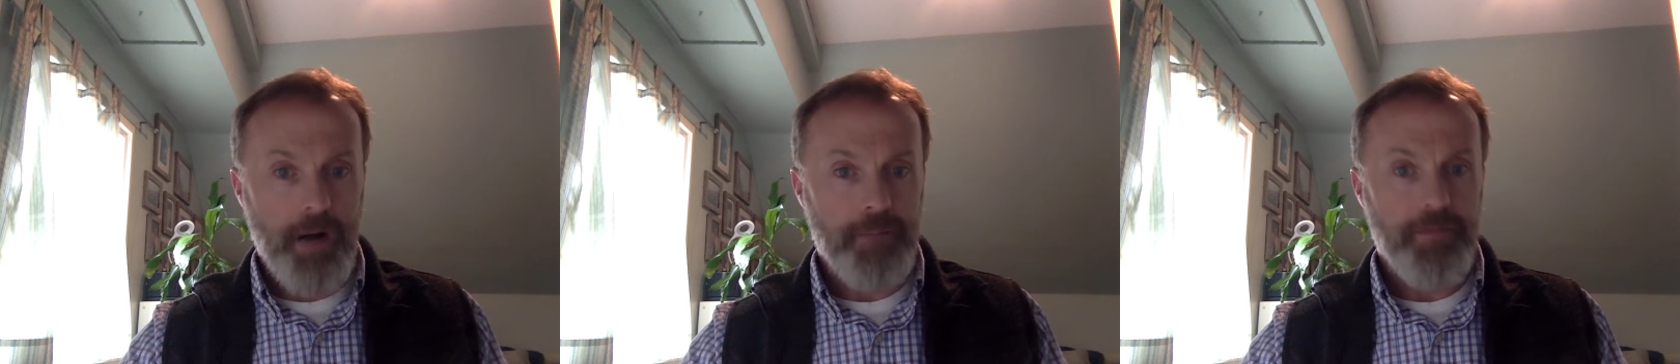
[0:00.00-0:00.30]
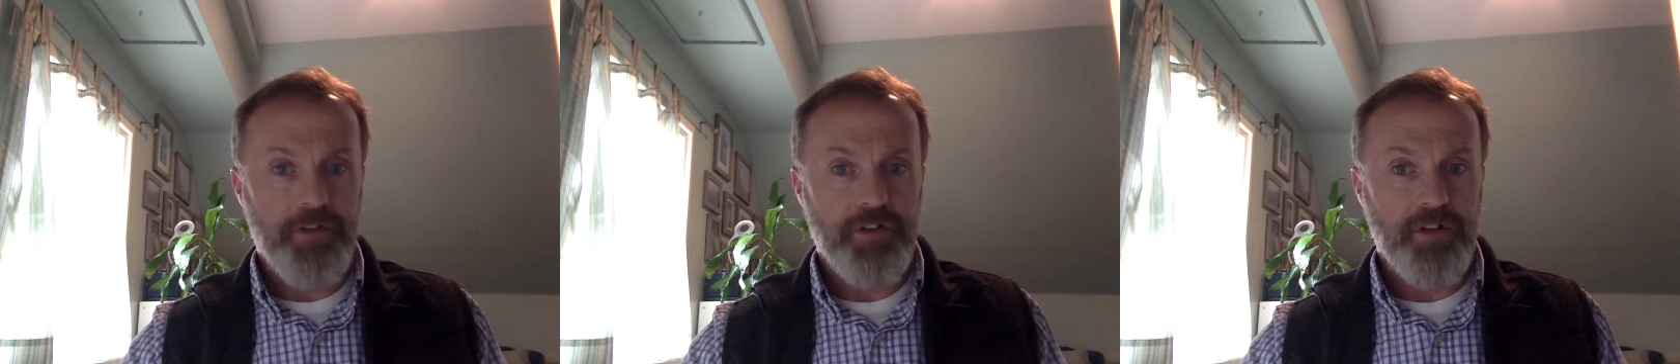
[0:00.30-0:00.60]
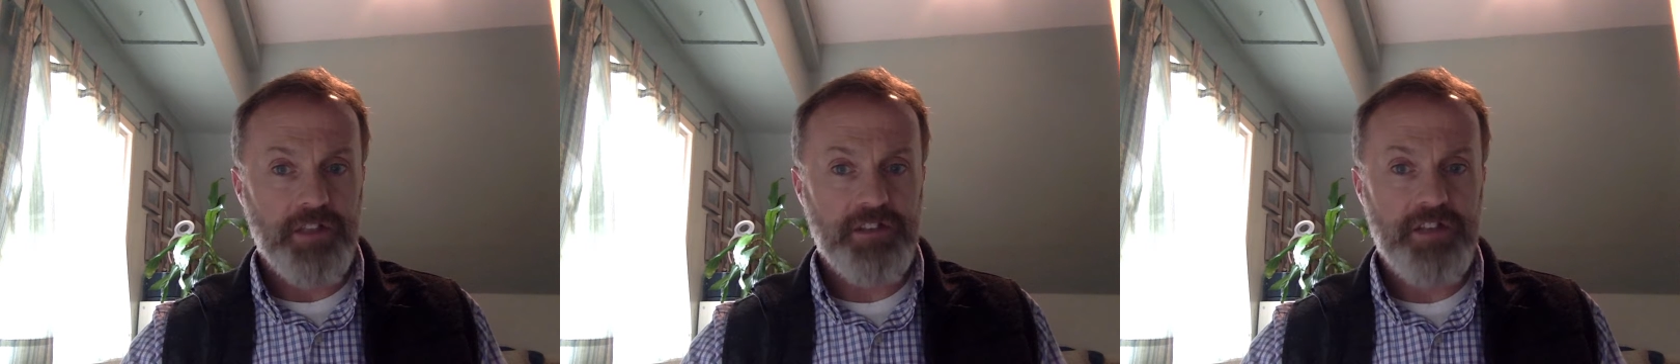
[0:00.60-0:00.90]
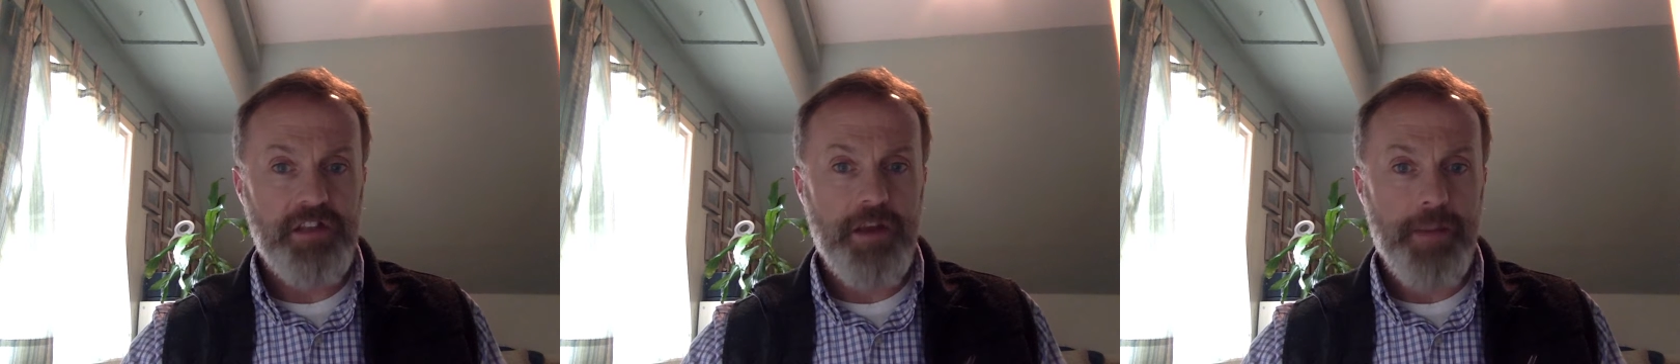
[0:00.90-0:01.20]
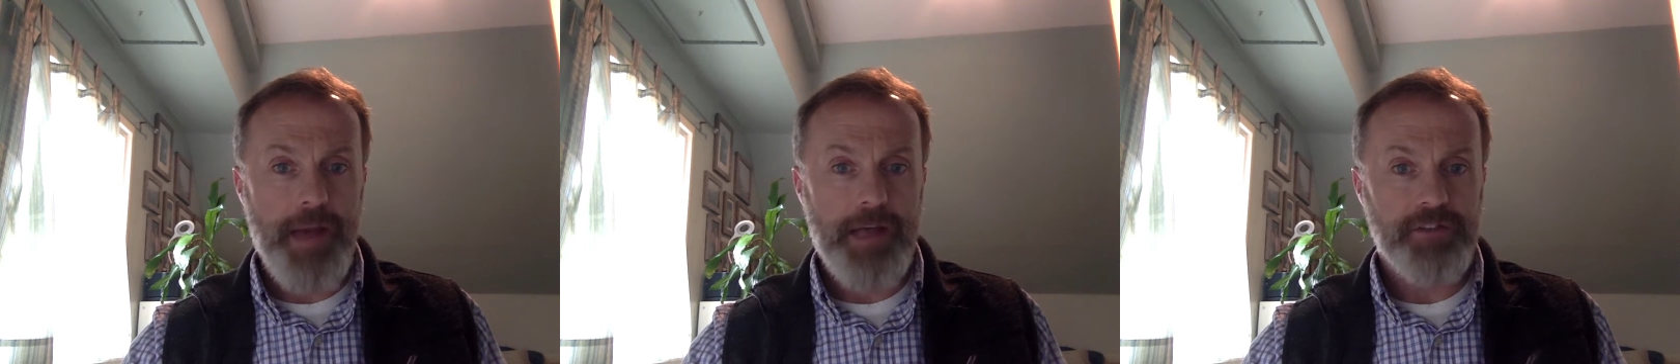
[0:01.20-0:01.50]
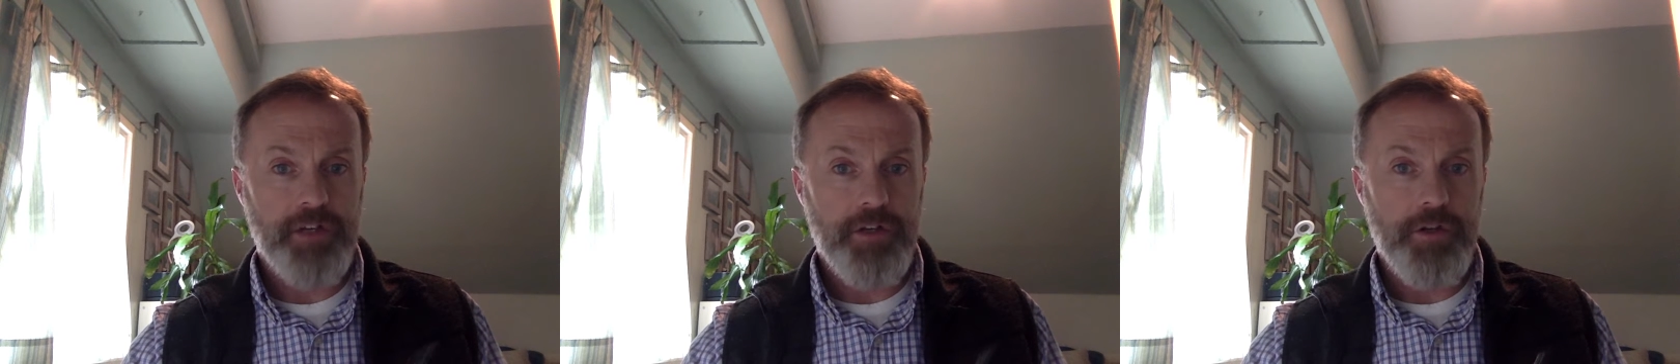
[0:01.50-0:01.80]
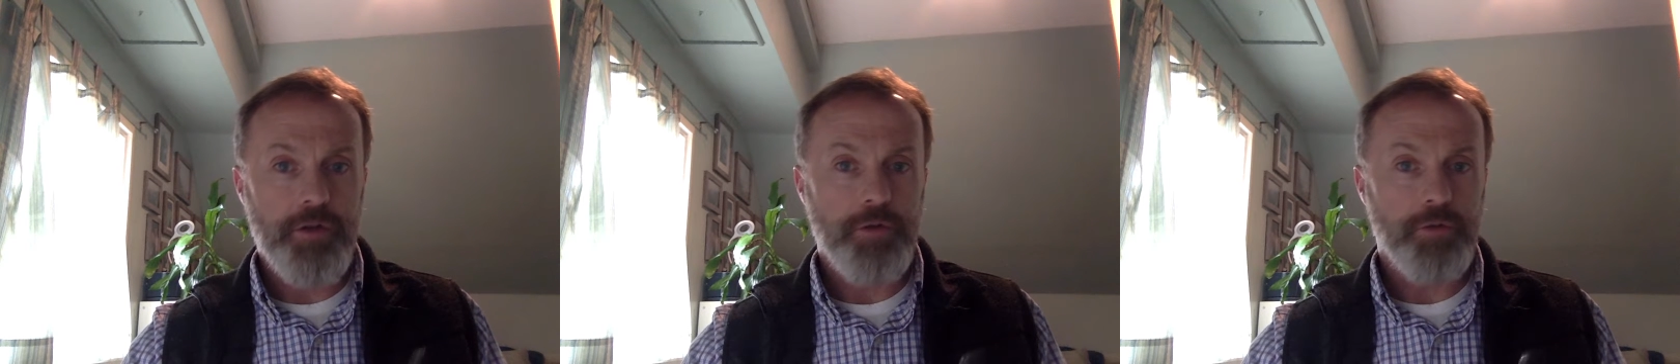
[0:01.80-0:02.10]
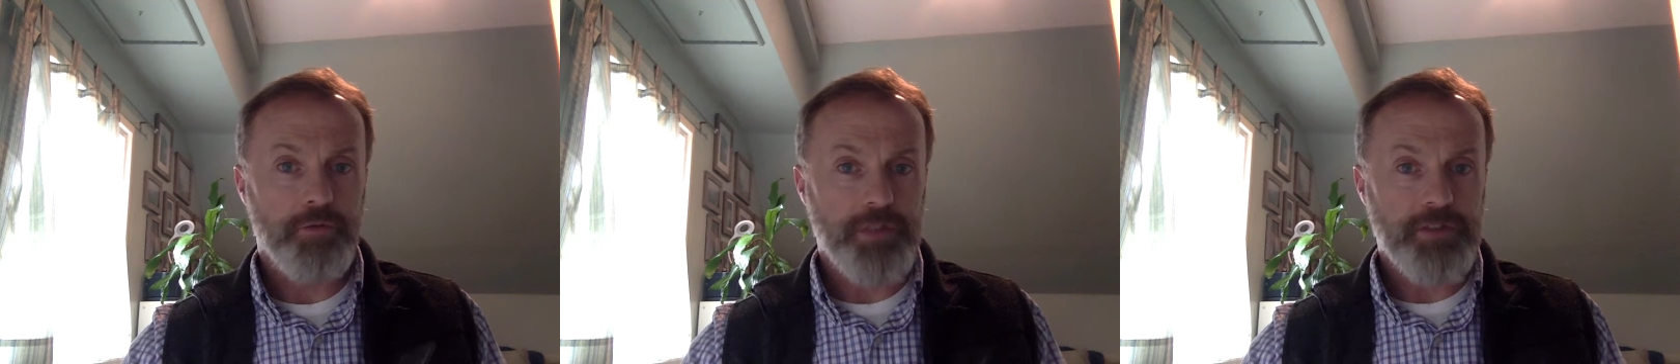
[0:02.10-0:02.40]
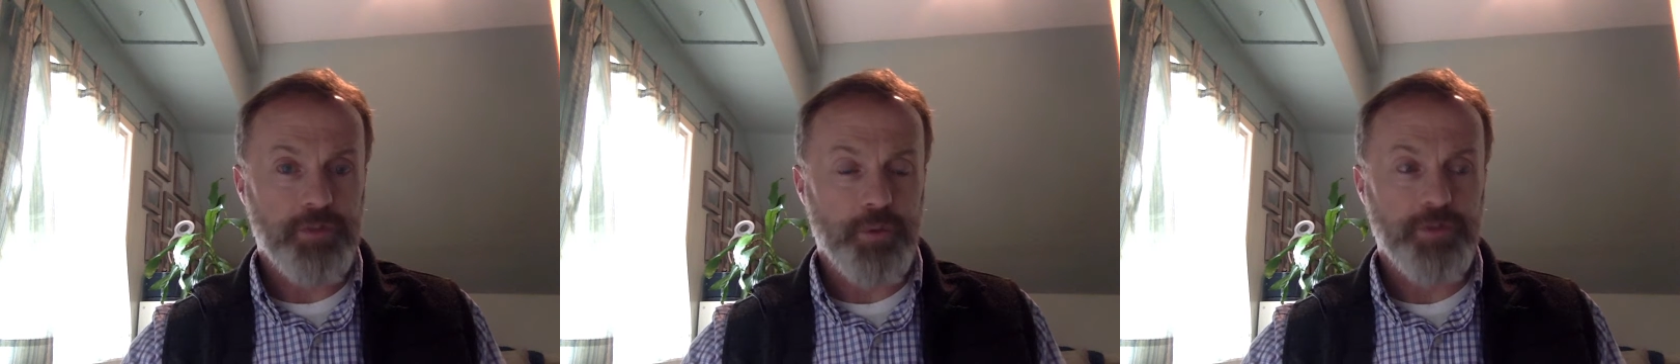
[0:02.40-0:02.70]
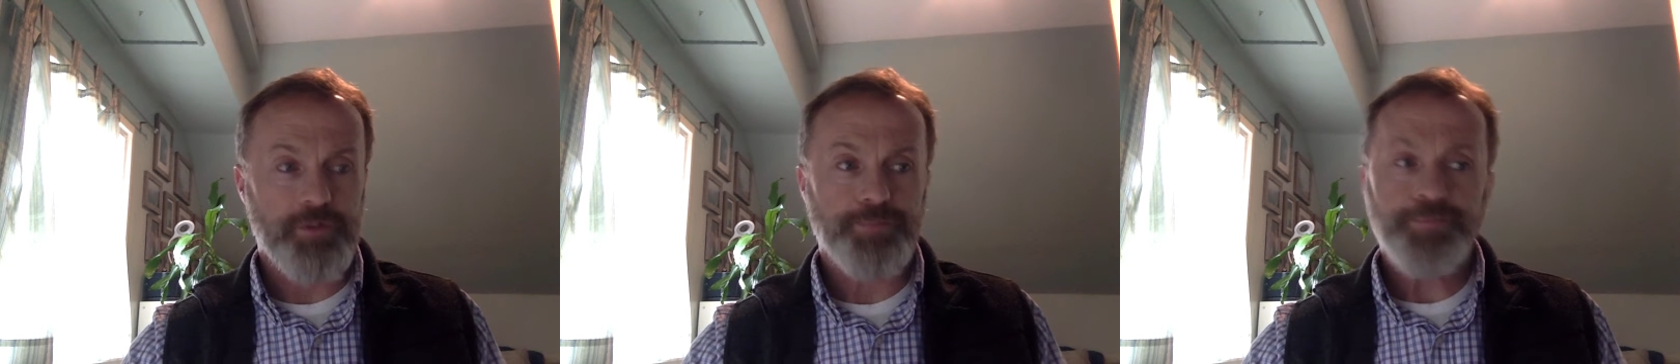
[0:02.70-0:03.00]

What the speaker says: the Tlic see them as a new resource.